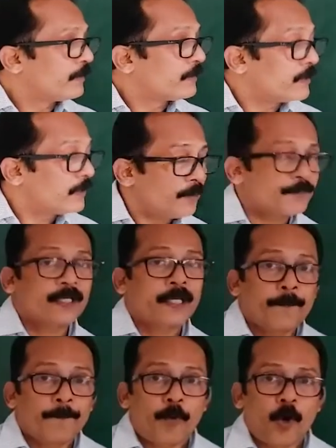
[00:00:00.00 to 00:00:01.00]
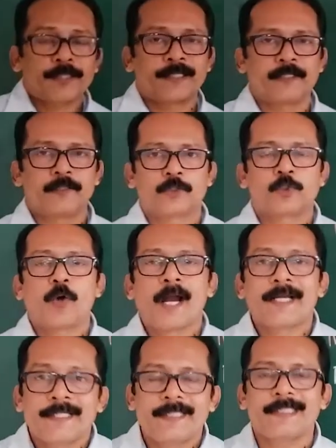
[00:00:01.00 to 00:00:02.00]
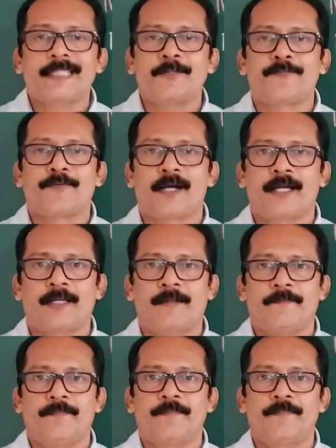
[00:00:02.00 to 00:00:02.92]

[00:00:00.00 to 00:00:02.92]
terms are important to identify